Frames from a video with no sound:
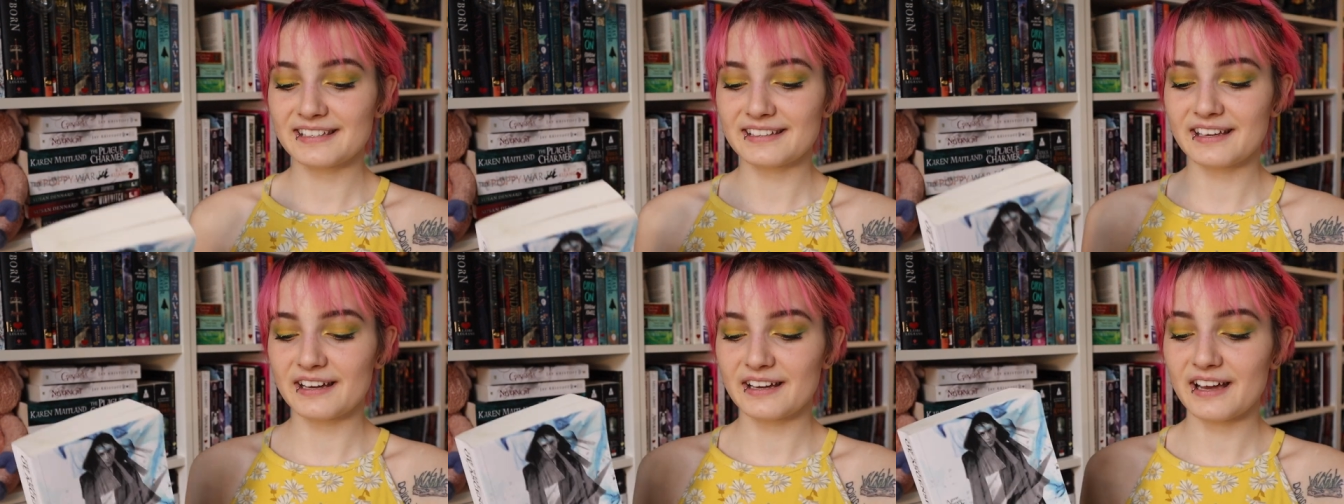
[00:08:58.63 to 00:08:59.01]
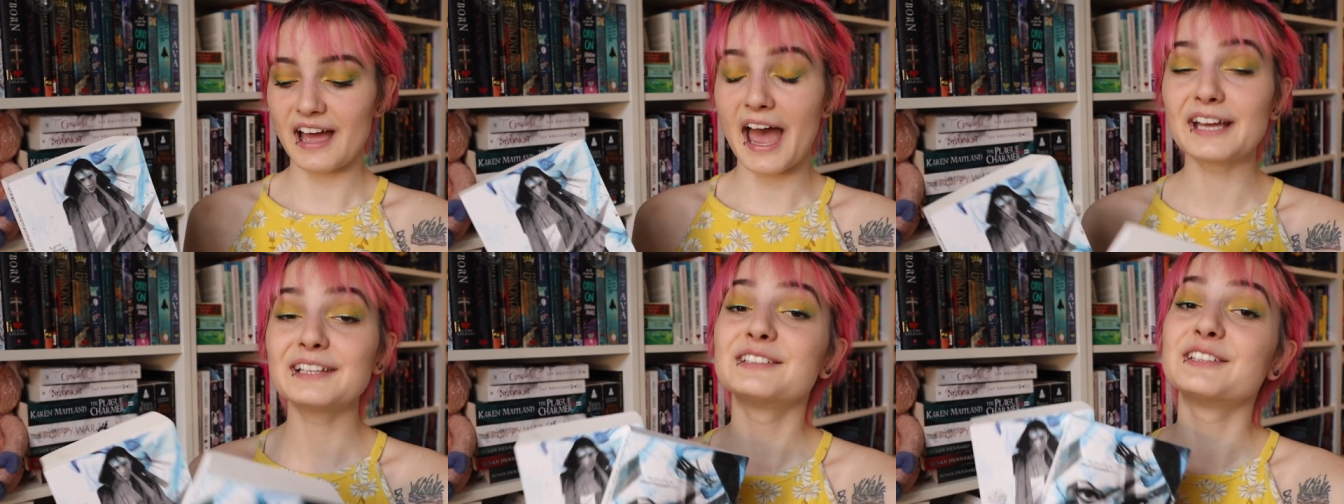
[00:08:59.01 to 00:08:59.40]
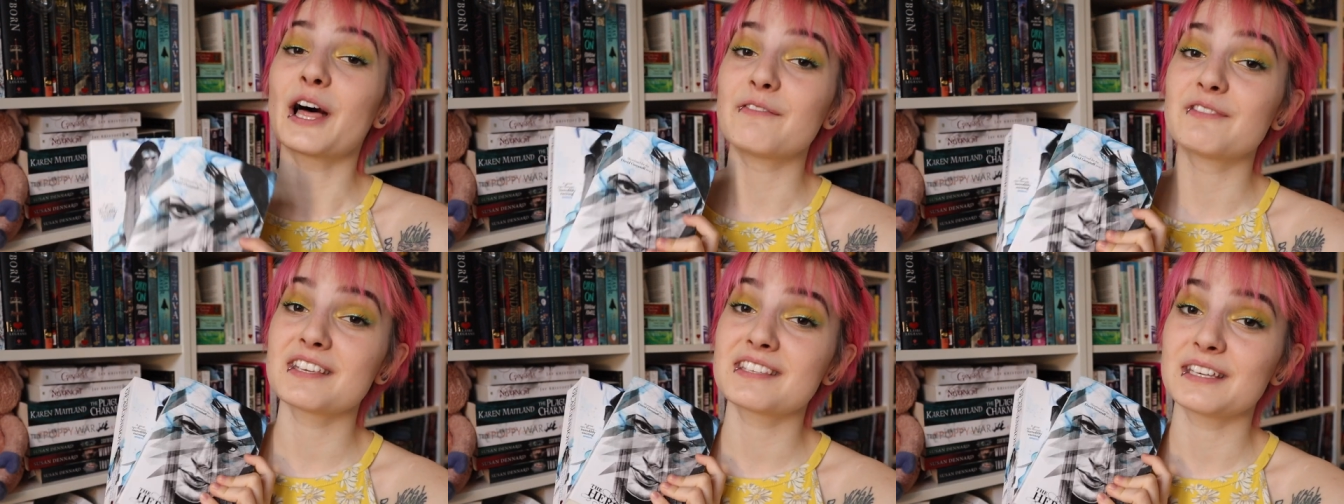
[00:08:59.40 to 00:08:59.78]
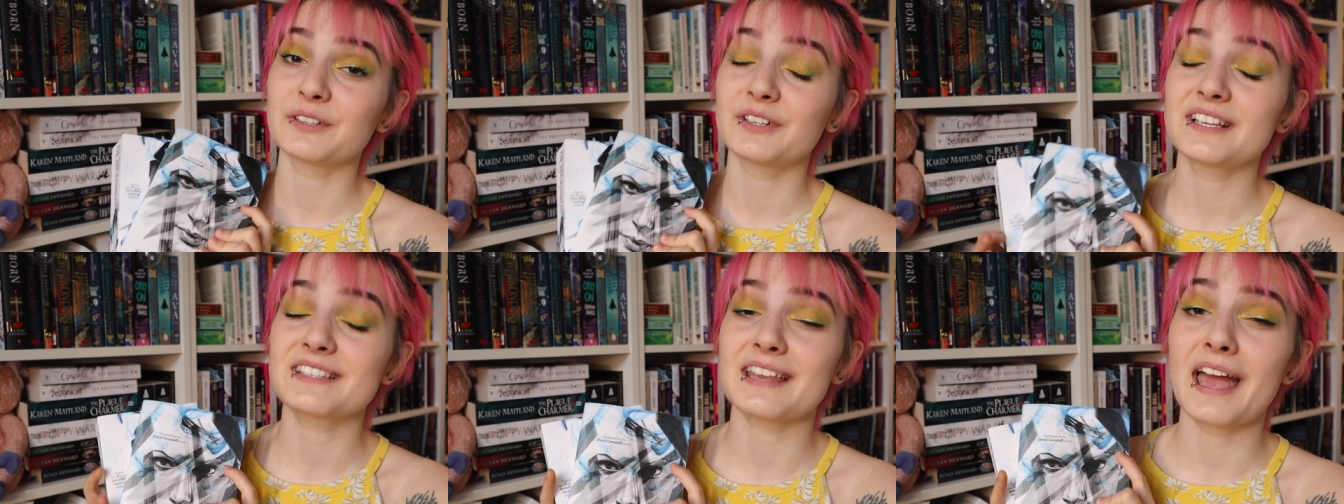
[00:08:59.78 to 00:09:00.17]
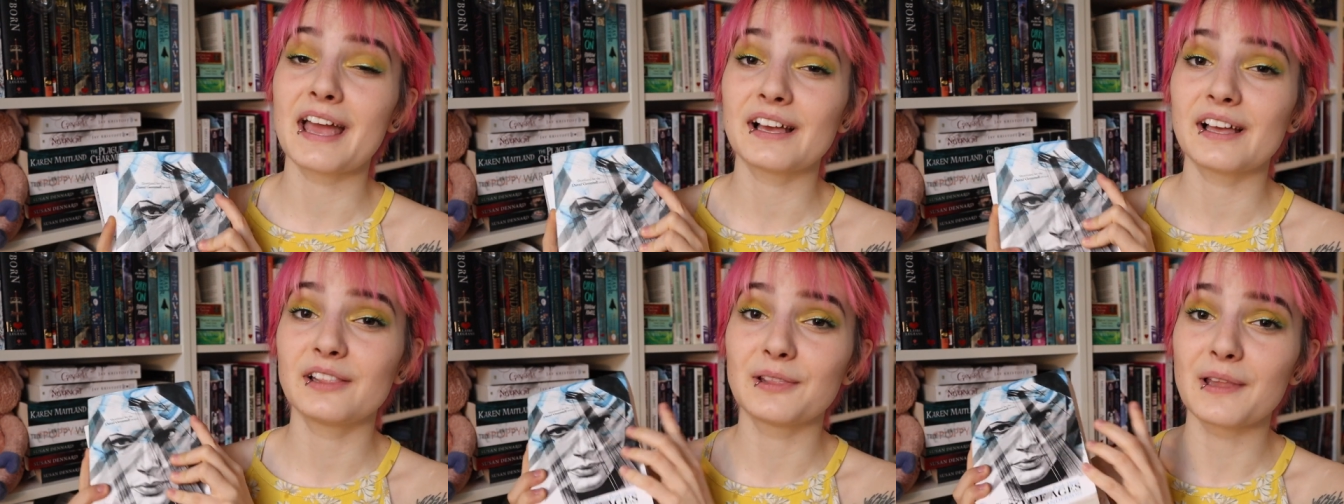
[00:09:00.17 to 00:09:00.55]
Uh, I love this series and
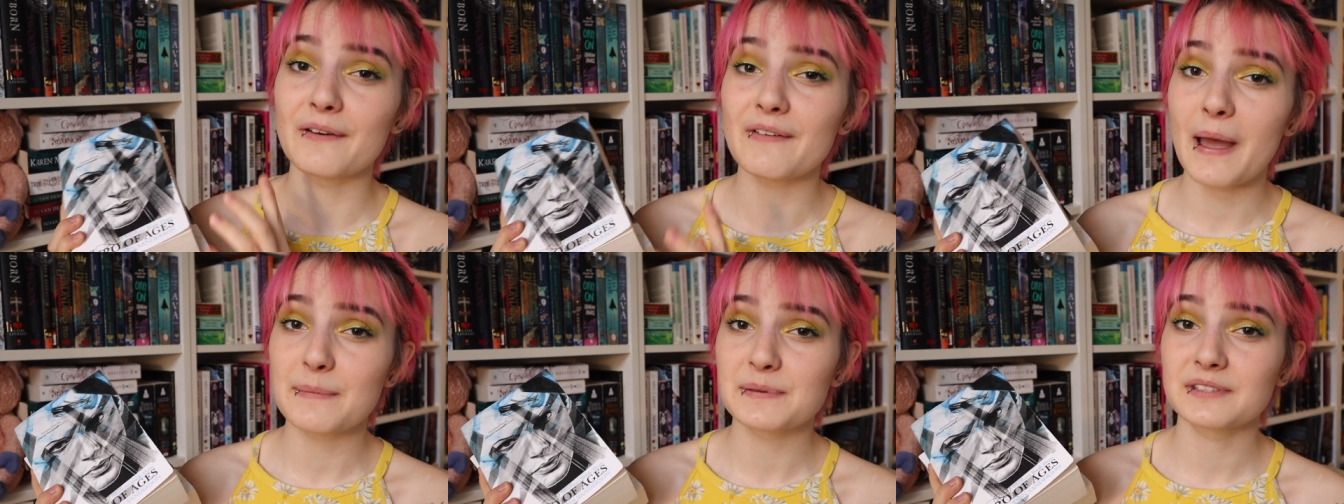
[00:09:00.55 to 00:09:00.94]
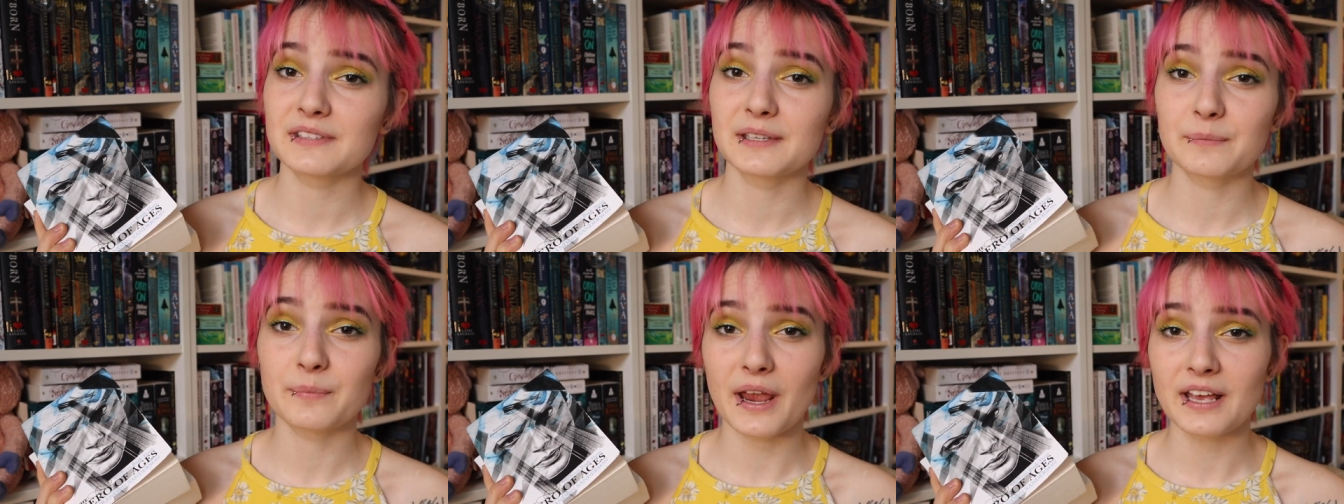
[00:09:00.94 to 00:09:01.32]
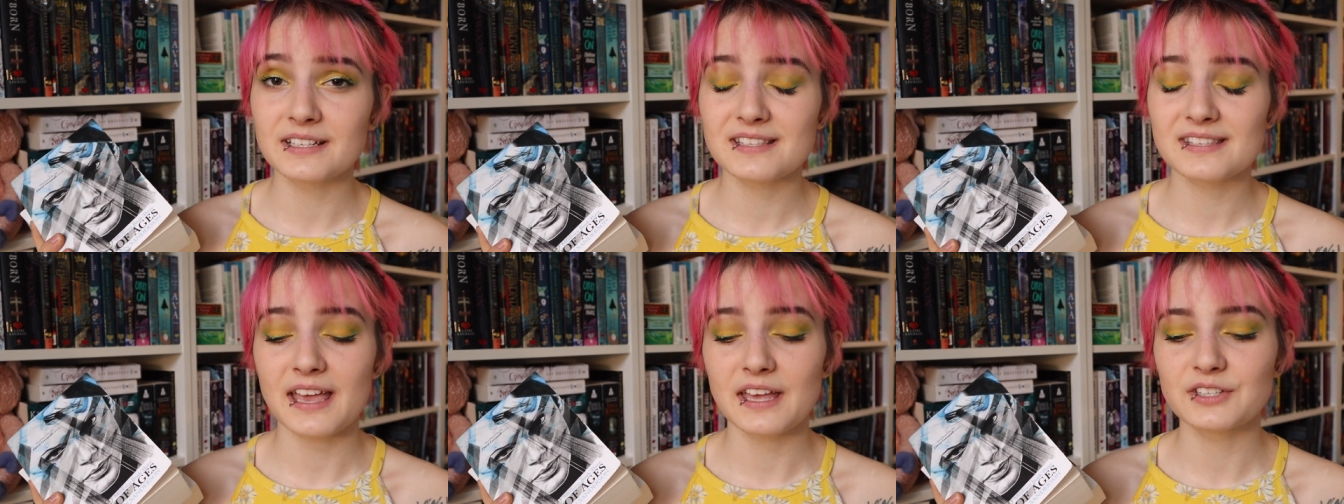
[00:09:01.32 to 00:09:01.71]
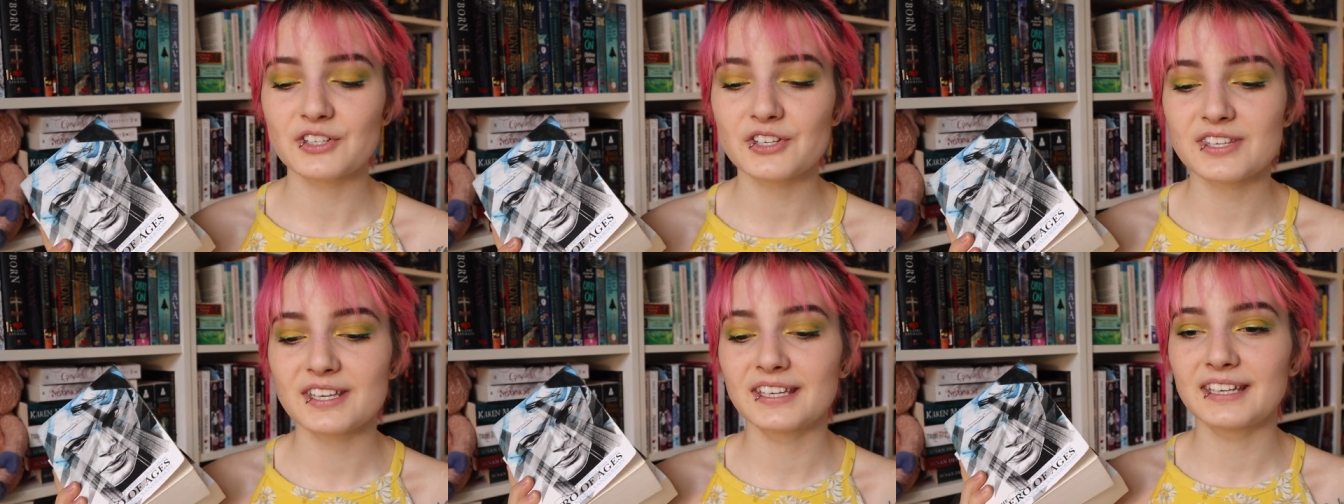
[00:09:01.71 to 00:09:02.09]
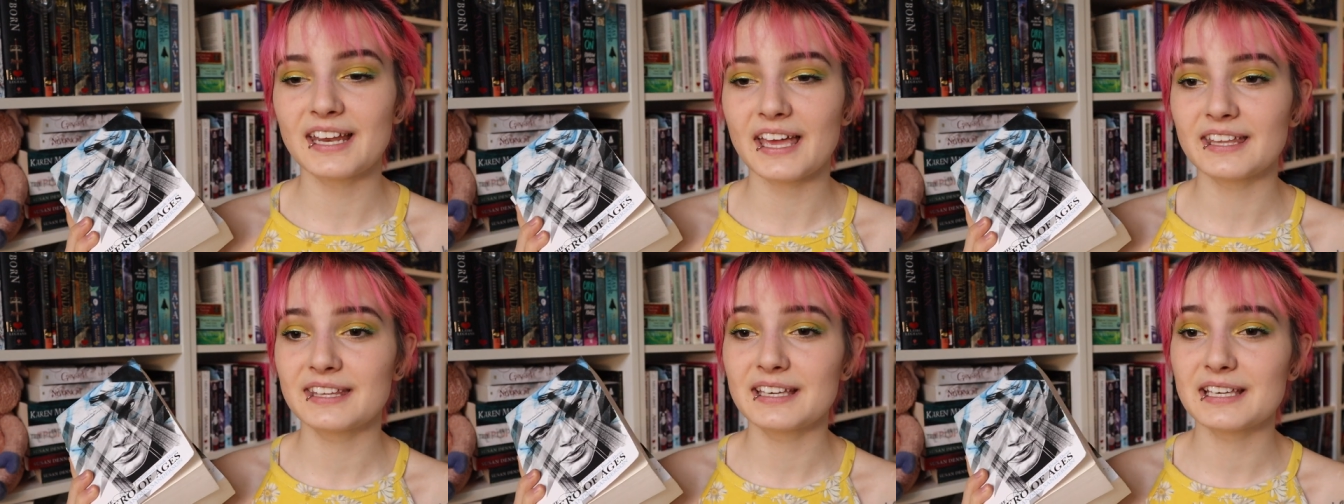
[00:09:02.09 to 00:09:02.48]
I love absolutely Brandon Sanderson.
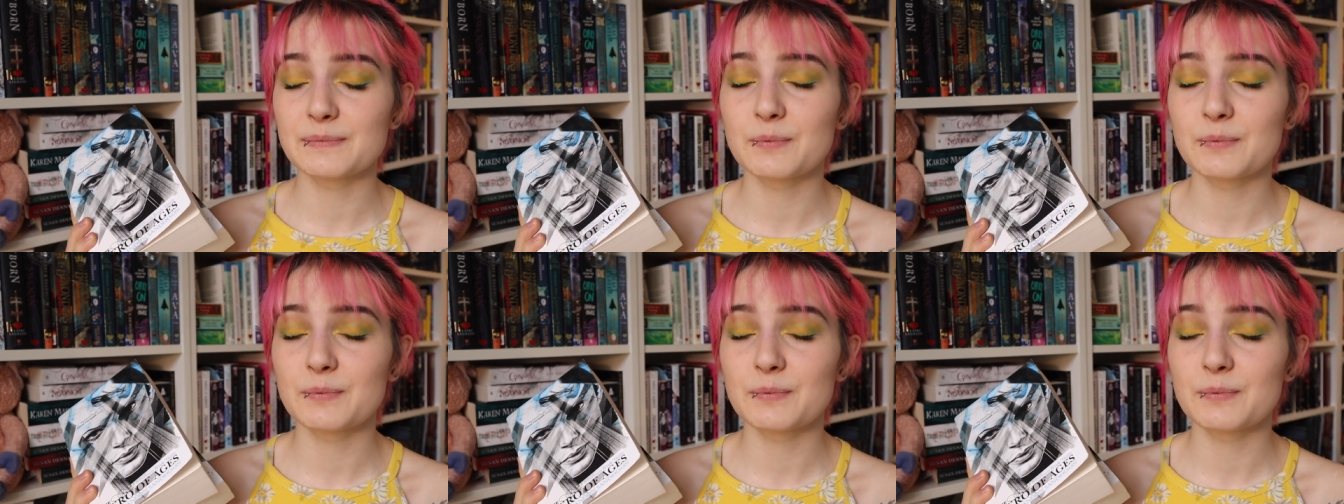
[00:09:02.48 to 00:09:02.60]
I think